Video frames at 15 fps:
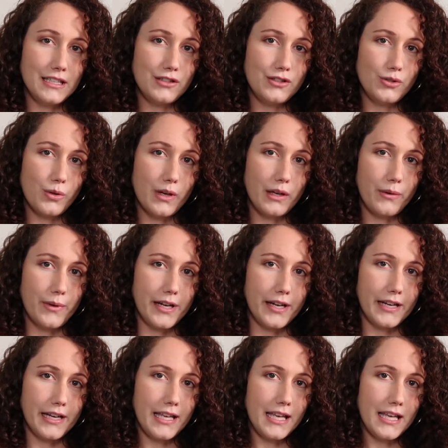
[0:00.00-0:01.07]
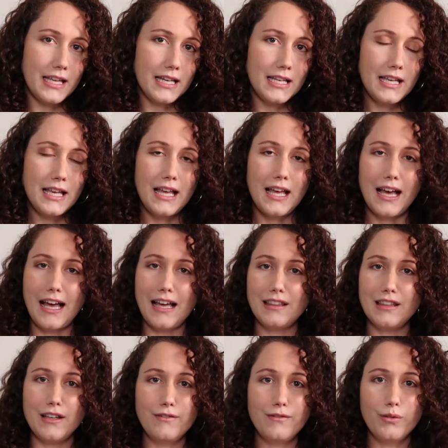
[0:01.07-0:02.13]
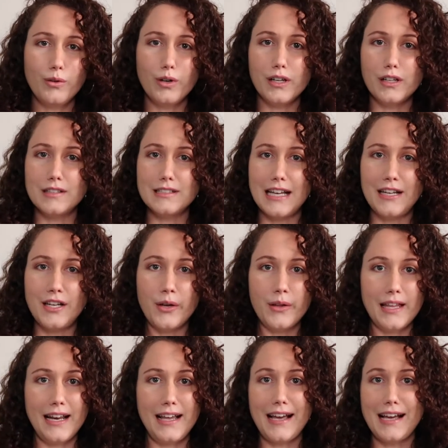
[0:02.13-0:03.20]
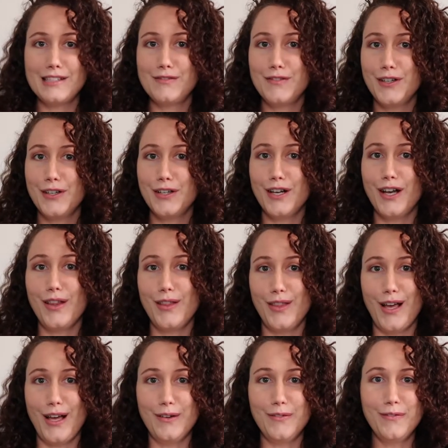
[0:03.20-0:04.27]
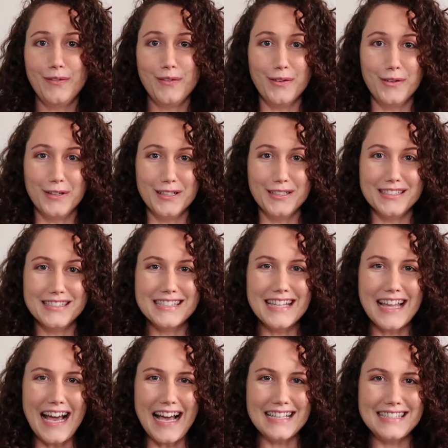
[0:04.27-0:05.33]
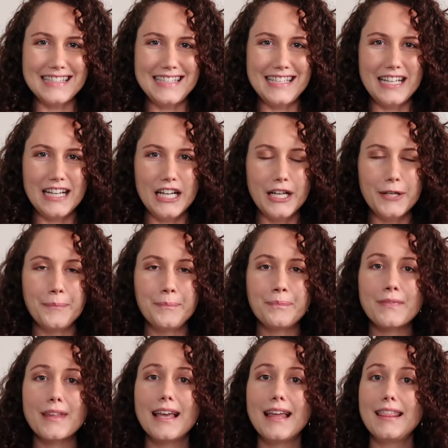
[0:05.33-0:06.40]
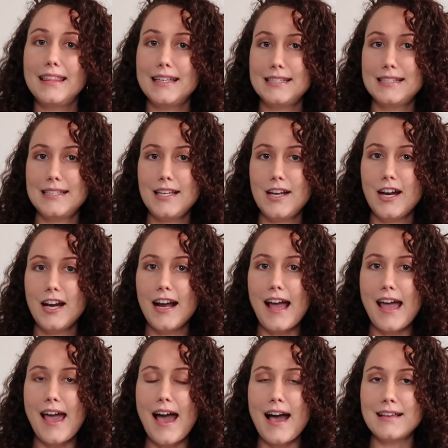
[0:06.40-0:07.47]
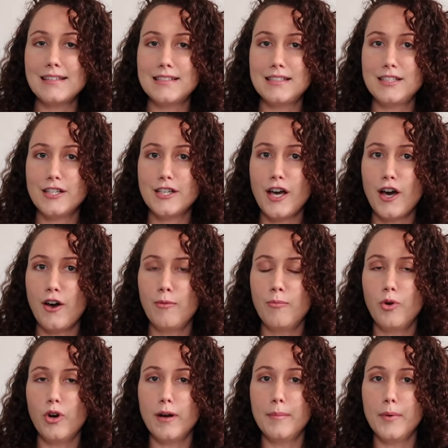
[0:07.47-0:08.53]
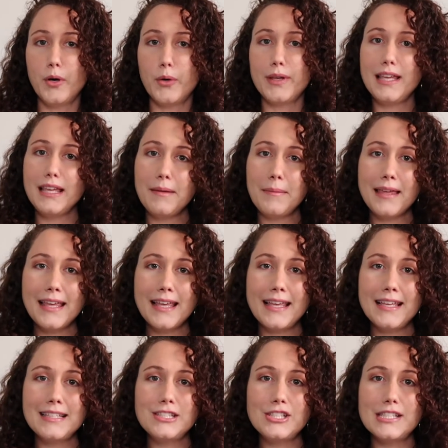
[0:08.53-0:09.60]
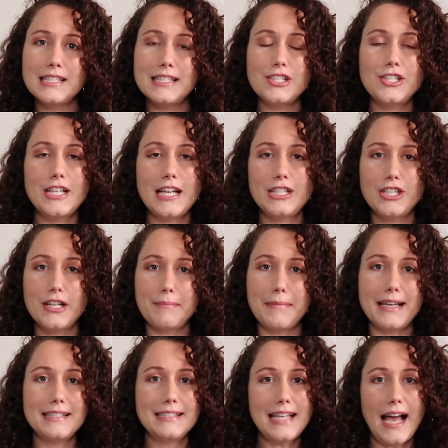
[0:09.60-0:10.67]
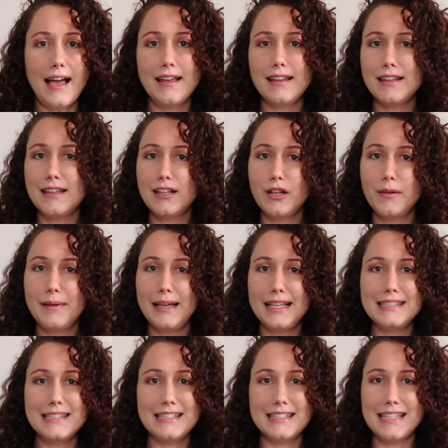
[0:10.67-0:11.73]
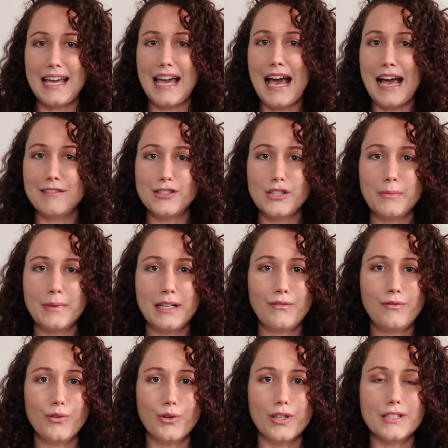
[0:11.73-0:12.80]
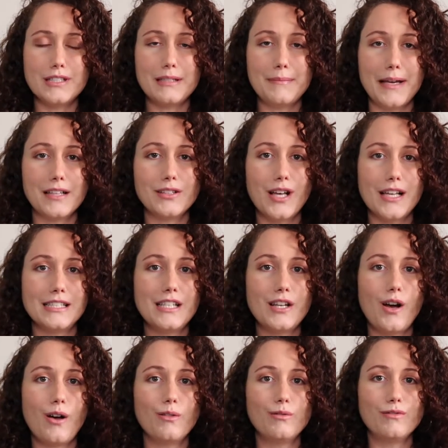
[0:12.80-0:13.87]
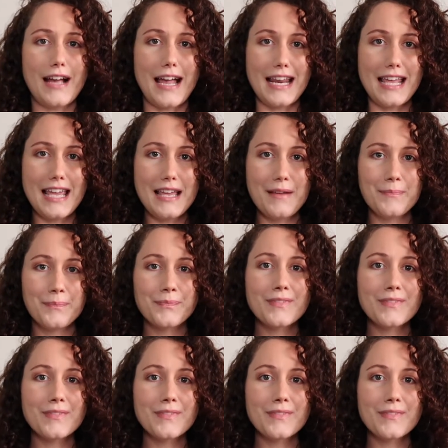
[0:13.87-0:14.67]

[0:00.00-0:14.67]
enjoy wearing it. I love florals. I know that I asked for a lot of florals last year. This year I asked to go more bohemian, just to change up my style a little bit since I have so many florals in my closet already.